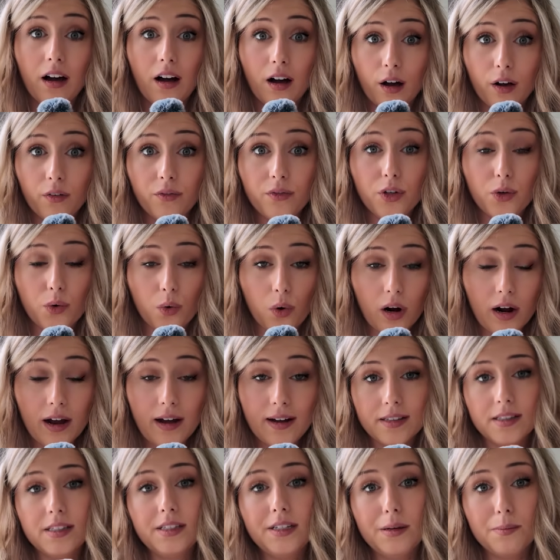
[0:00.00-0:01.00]
of your
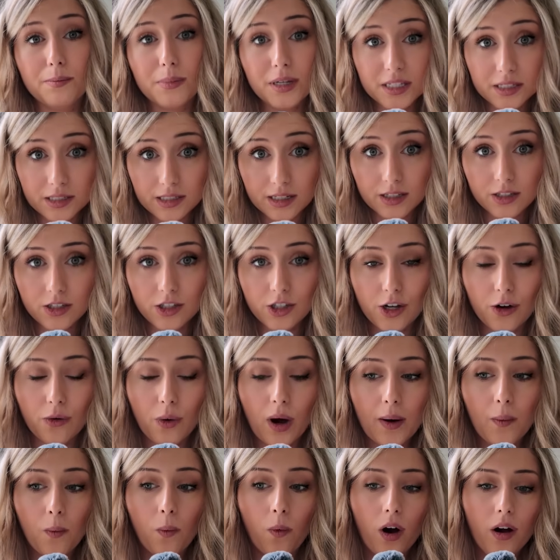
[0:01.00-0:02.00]
Etsy business. So I
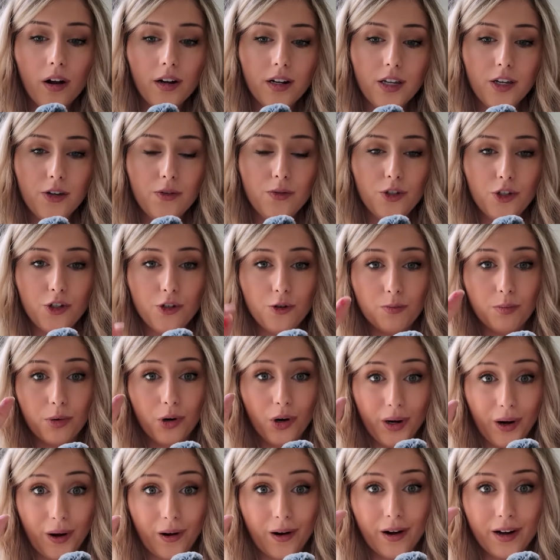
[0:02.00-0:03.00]
want you to
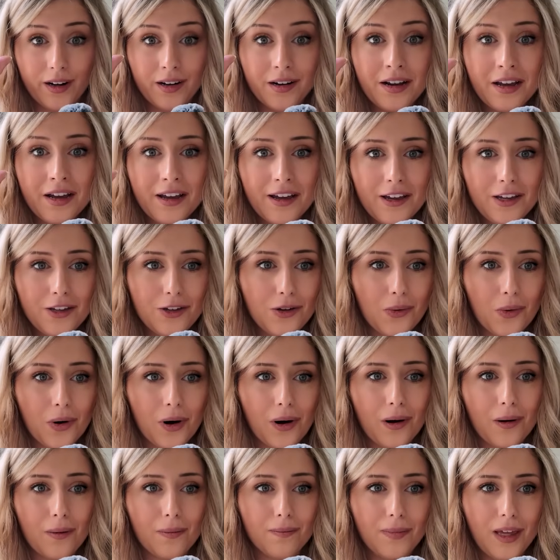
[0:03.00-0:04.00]
put on
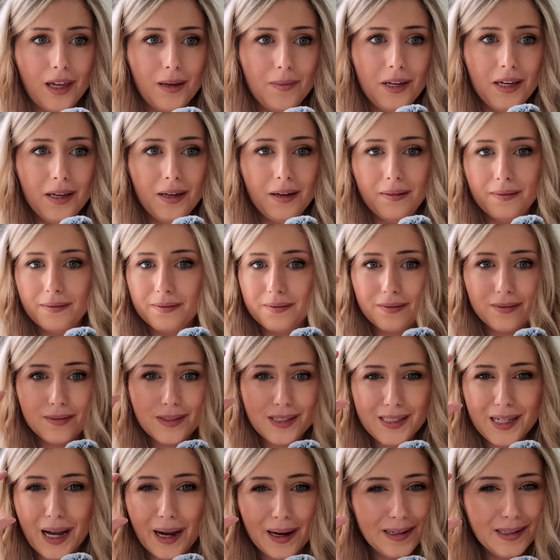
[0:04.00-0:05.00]
your maybe
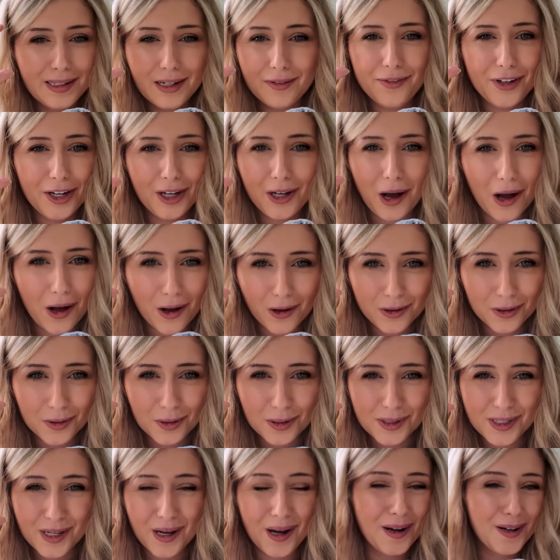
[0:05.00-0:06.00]
scientific
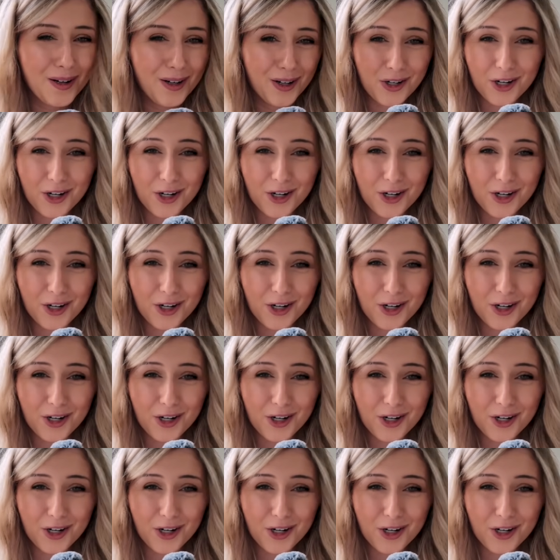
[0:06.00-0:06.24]
goggles on your